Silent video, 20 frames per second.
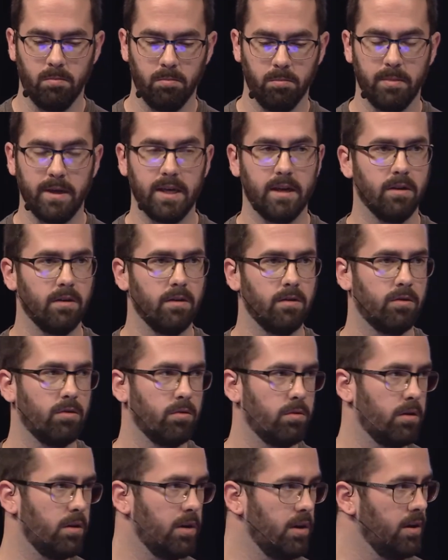beacons,
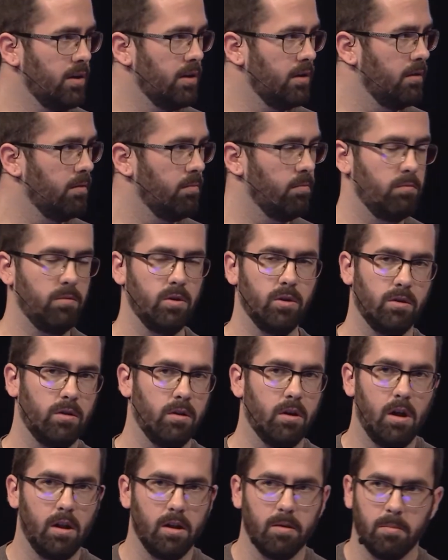or you could
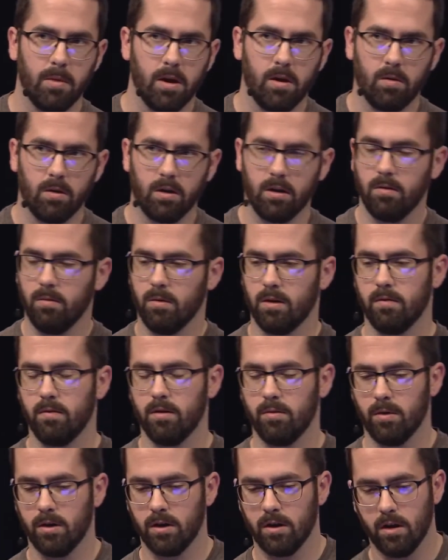call it malware, whatever
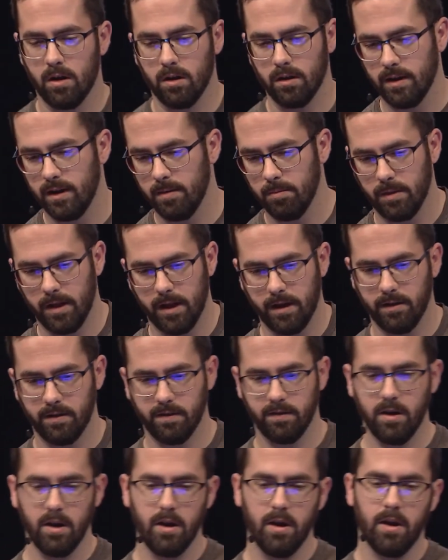you want to call it, implants.